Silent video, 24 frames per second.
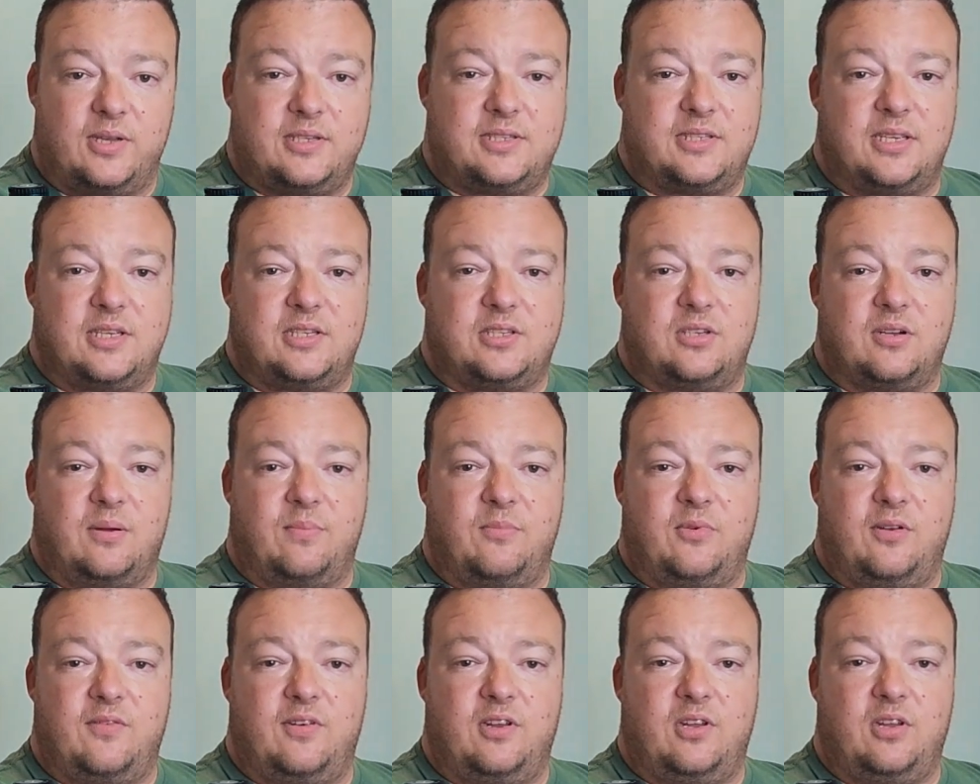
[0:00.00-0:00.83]
Once they
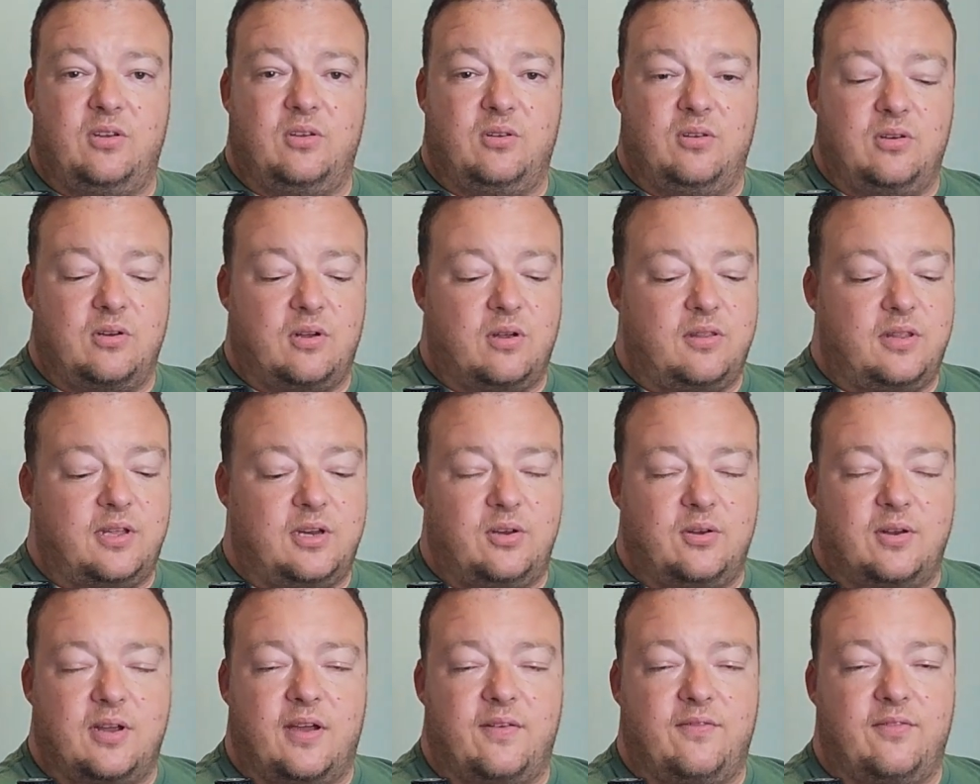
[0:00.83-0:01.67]
stop moving, you know
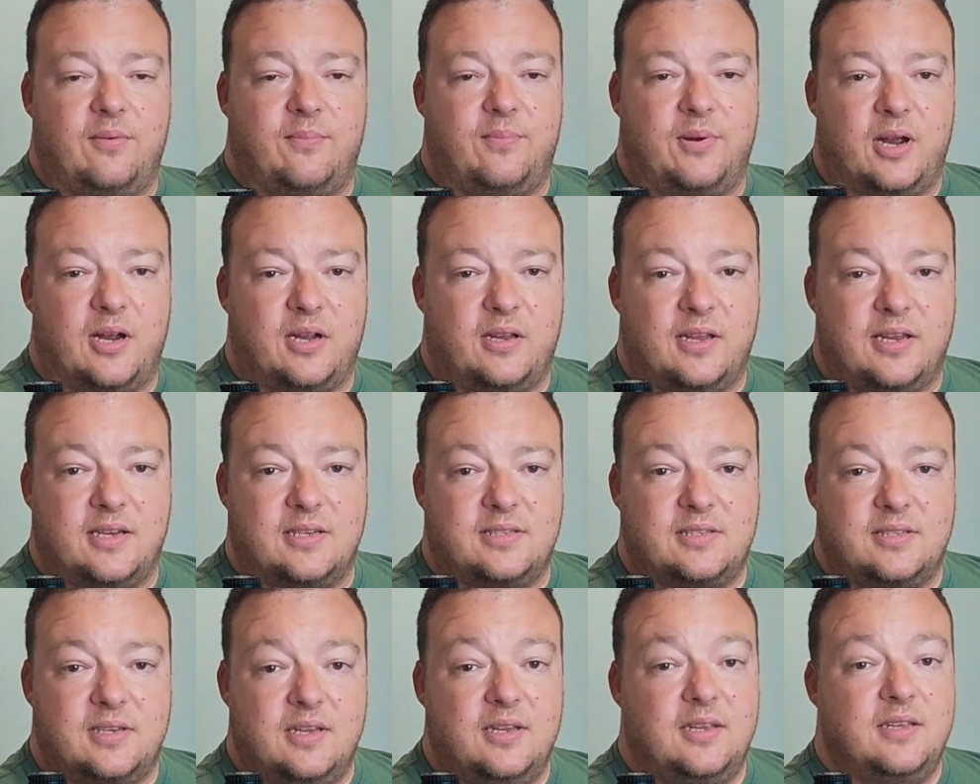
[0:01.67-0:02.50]
that you have your
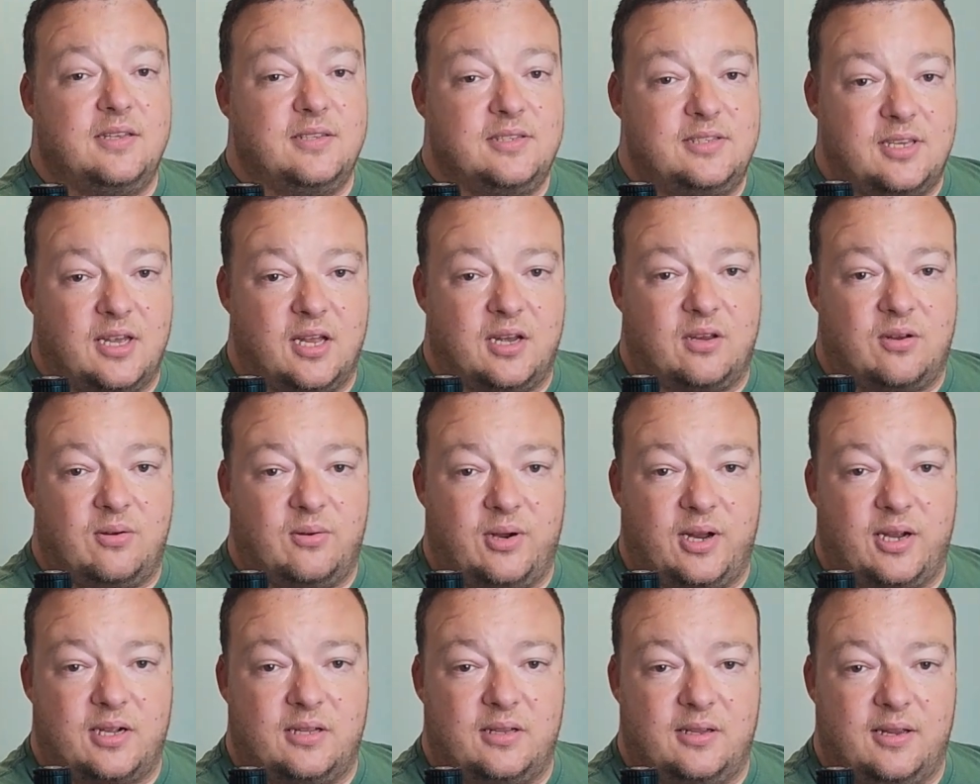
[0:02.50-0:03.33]
parallax set
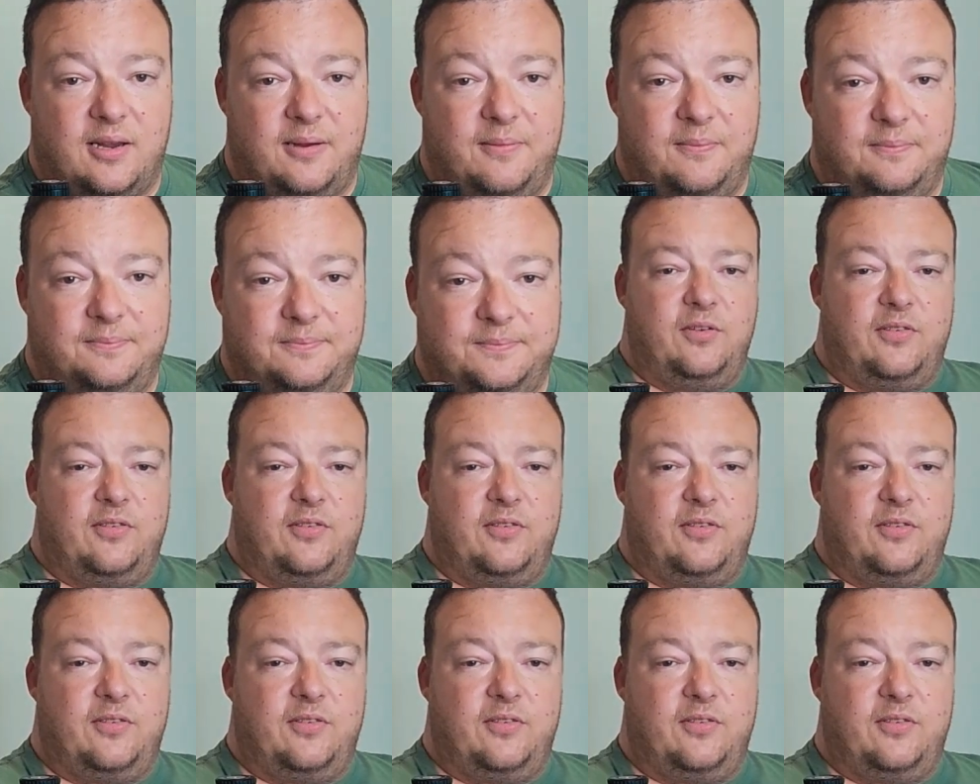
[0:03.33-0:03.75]
correctly.